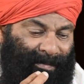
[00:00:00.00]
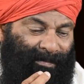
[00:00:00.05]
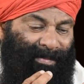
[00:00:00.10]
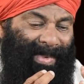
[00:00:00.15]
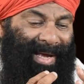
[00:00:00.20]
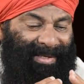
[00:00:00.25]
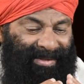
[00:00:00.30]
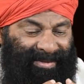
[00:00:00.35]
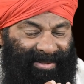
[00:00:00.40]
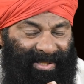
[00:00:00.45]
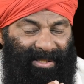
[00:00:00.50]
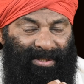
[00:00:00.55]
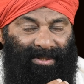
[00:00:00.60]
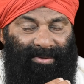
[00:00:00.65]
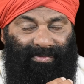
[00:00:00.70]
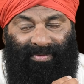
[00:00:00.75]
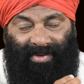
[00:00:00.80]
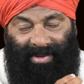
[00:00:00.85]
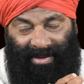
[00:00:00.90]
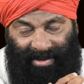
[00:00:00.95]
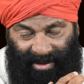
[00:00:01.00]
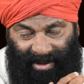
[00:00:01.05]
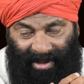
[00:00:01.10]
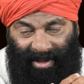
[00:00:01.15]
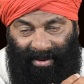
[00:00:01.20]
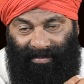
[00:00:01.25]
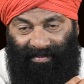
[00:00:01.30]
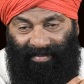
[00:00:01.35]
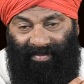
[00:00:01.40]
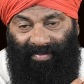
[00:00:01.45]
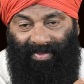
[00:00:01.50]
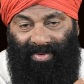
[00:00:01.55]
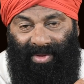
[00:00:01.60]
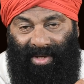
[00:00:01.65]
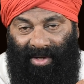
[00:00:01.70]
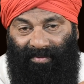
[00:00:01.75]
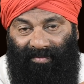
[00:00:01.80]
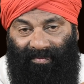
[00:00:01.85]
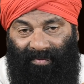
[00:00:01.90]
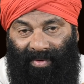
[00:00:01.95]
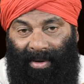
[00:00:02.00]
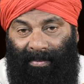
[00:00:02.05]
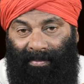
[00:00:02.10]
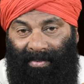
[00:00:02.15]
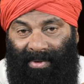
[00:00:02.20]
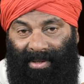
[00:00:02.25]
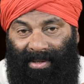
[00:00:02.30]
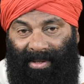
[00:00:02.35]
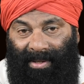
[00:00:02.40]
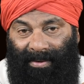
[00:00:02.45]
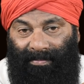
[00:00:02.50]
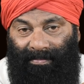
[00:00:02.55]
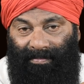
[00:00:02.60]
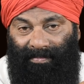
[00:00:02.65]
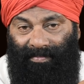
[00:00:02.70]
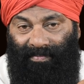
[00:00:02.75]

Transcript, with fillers: melted with the, the family.